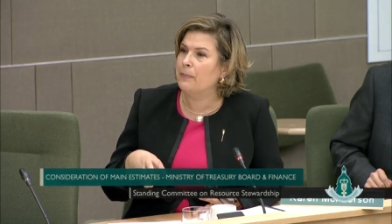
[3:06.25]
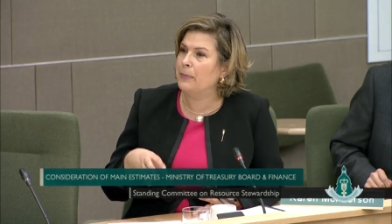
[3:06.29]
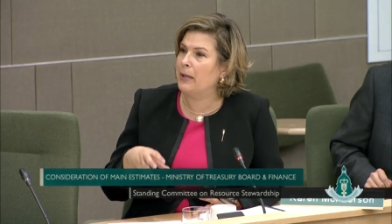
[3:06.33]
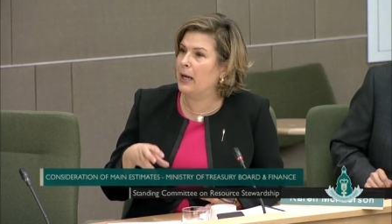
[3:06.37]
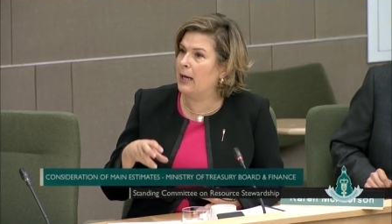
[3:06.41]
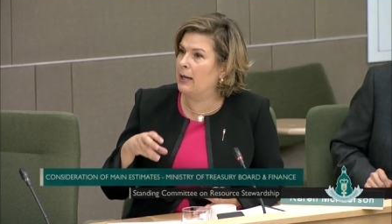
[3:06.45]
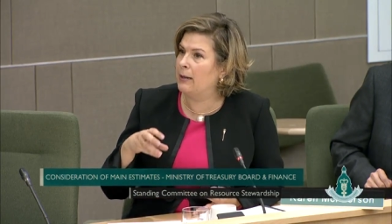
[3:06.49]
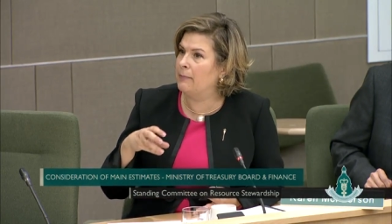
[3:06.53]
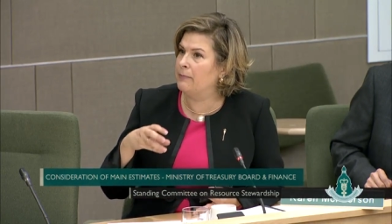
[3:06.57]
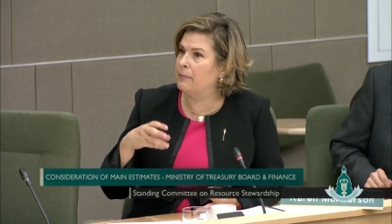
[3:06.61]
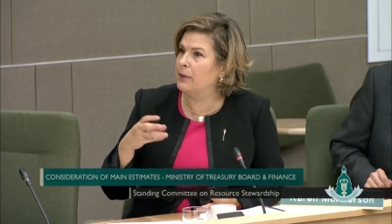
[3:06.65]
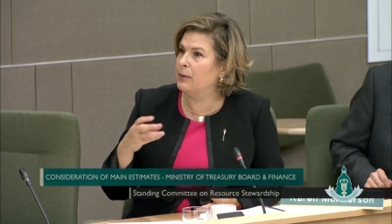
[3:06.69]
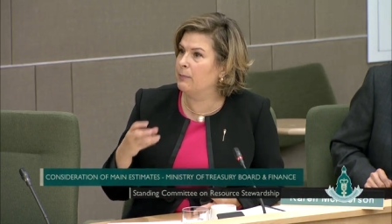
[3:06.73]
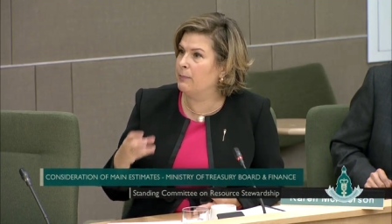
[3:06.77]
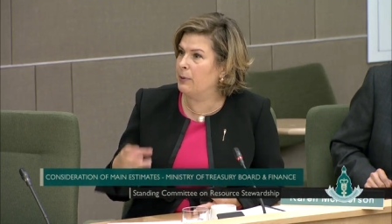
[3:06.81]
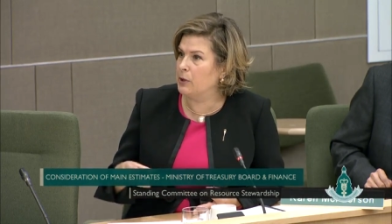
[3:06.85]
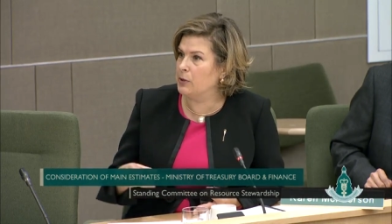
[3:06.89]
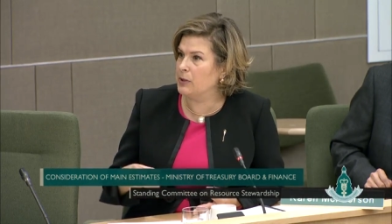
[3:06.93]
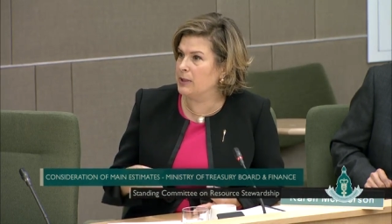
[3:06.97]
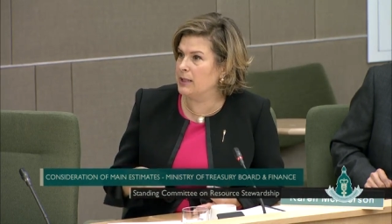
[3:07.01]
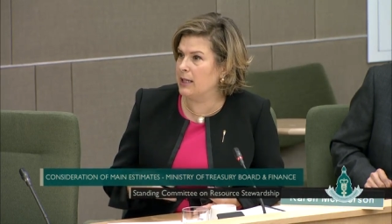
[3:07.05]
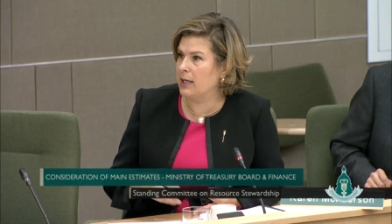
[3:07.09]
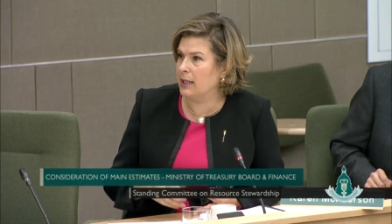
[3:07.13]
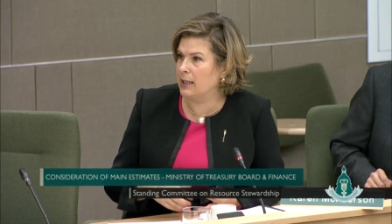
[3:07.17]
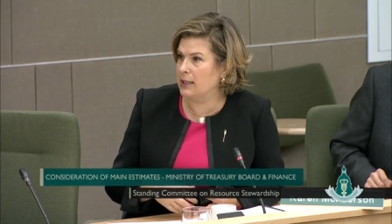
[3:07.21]
um, the
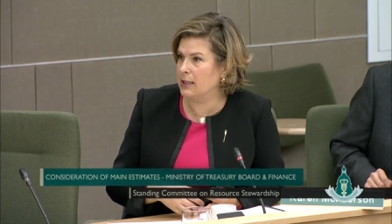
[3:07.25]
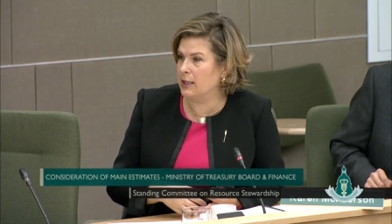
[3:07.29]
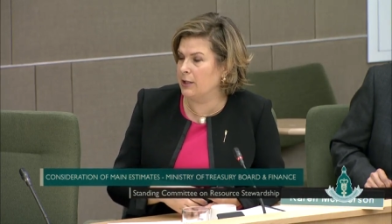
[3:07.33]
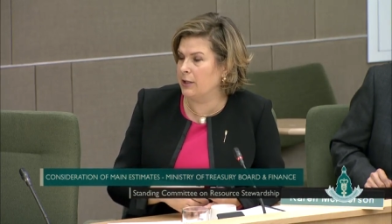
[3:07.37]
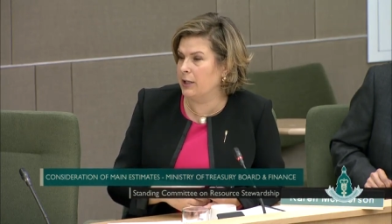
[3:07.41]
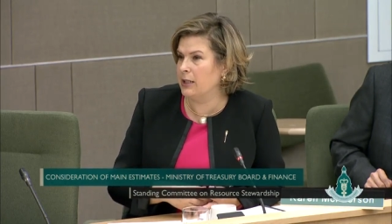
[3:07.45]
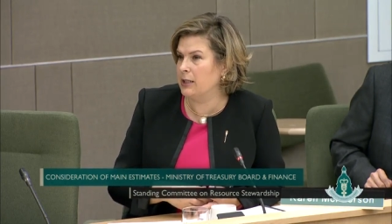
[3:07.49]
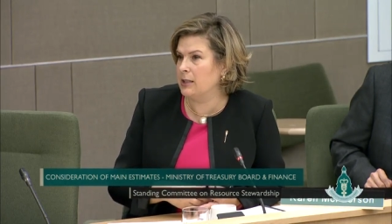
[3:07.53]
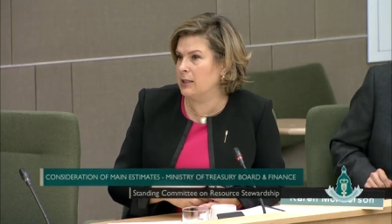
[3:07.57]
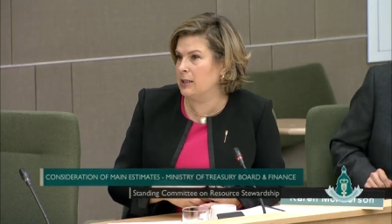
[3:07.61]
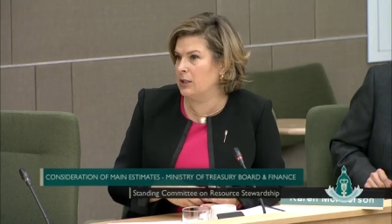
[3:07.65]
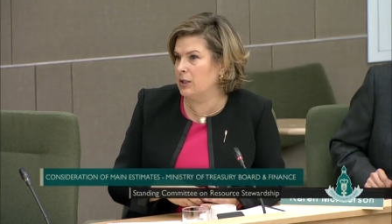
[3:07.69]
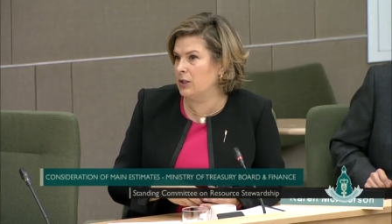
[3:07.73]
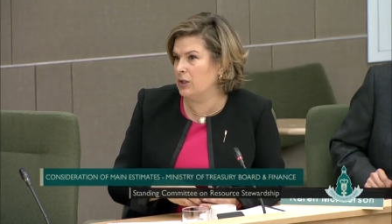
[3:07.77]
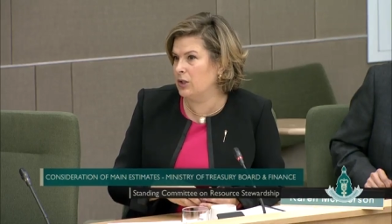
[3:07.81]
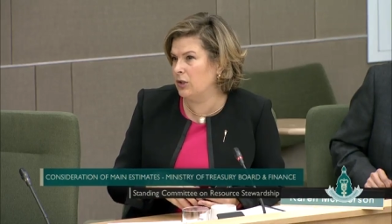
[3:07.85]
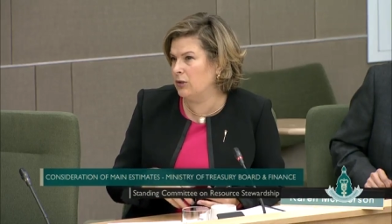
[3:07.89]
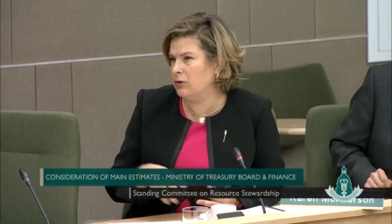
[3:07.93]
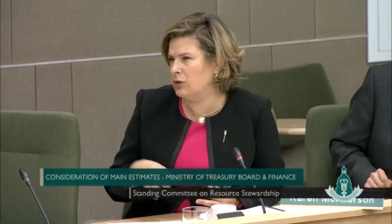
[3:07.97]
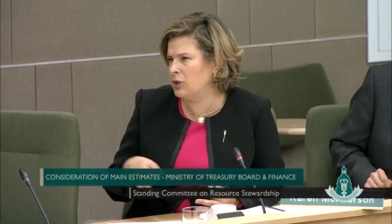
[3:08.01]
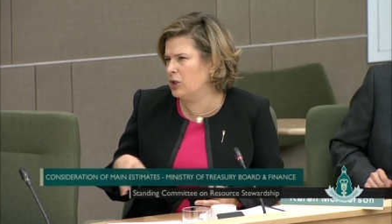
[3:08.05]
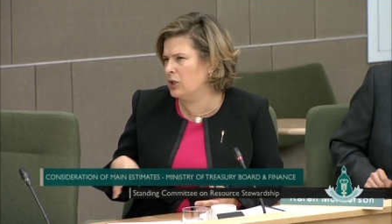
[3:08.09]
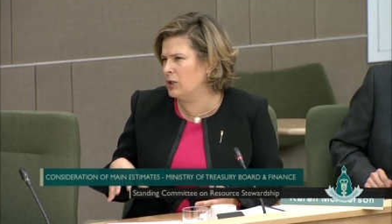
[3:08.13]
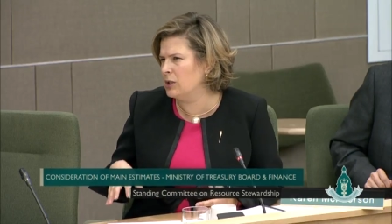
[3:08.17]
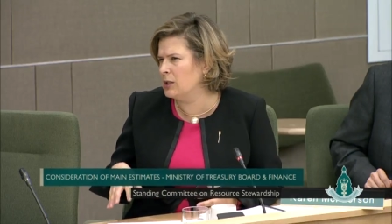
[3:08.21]
post secondary
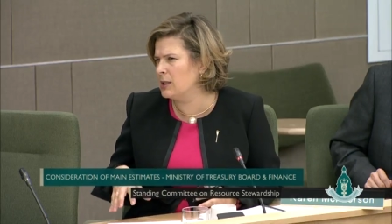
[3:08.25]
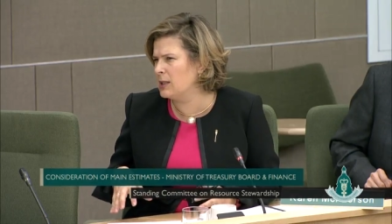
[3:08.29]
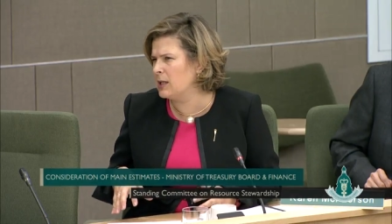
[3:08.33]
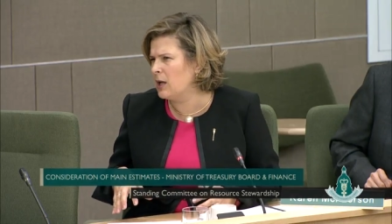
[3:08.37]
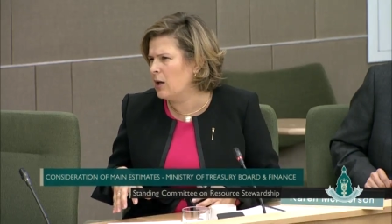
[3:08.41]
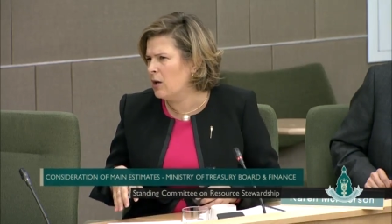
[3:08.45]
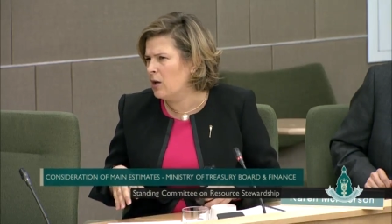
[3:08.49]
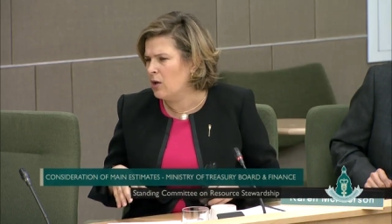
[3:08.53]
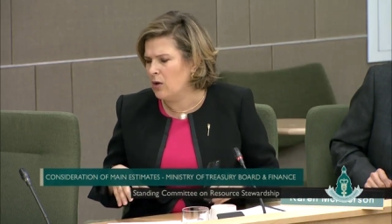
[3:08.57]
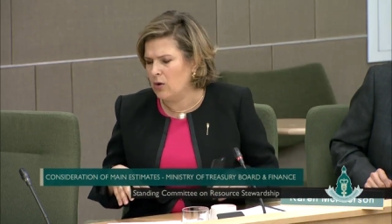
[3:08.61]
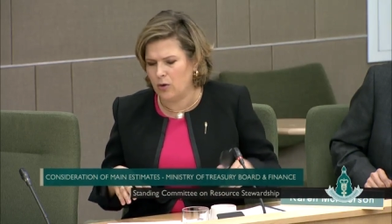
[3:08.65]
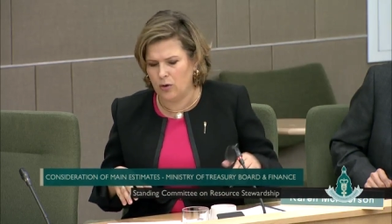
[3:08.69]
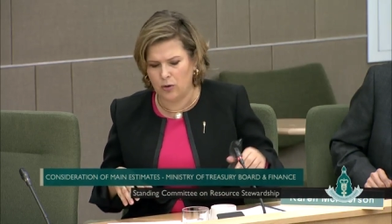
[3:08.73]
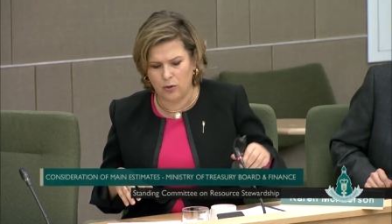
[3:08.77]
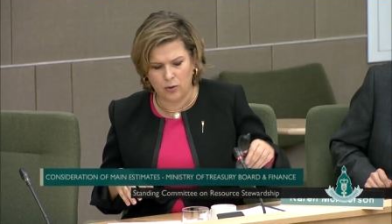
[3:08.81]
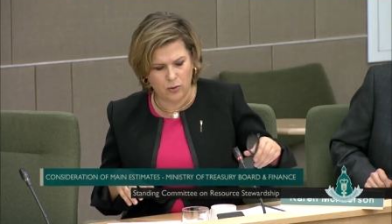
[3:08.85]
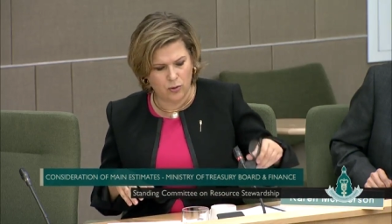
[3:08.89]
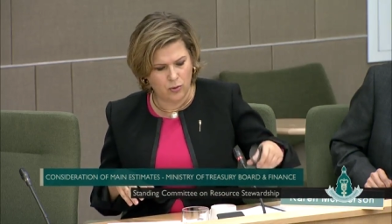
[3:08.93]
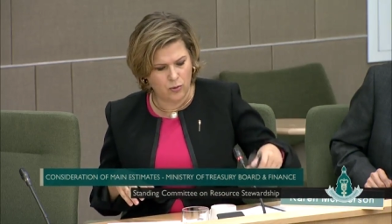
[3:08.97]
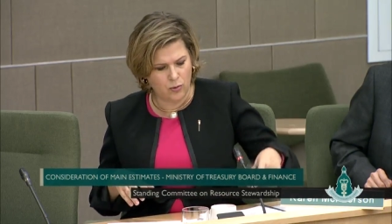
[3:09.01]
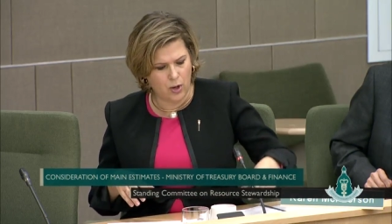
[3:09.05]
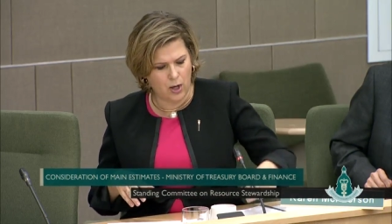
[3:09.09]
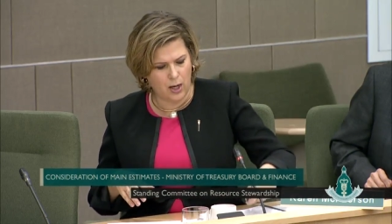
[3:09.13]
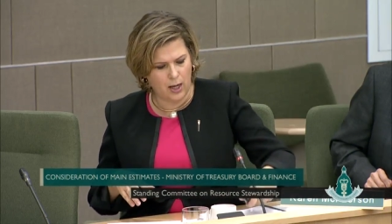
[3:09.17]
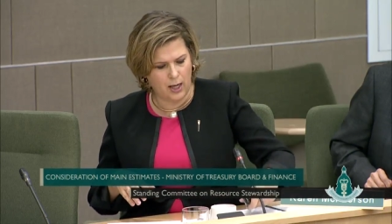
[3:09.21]
institutions
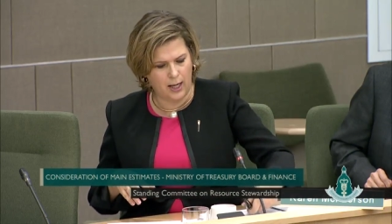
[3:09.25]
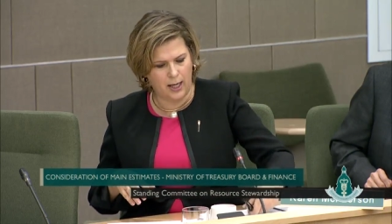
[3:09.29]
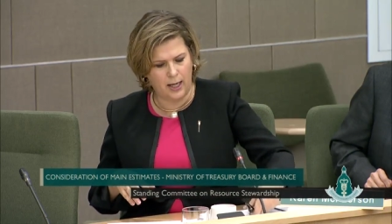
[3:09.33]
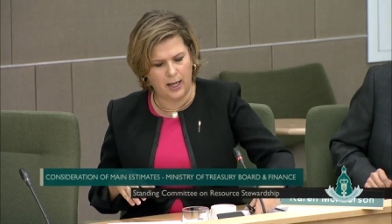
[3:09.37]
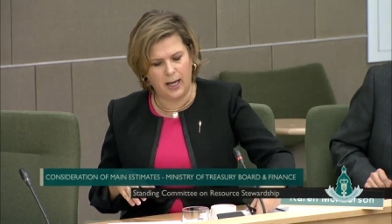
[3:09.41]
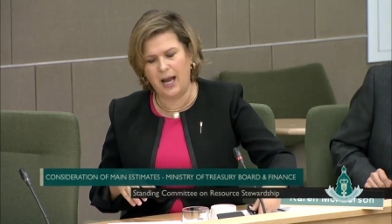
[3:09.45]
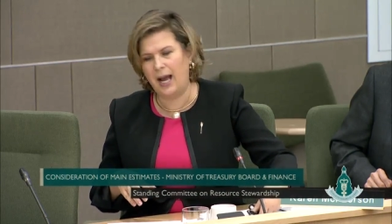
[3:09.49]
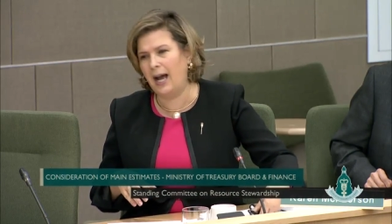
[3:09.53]
who uh,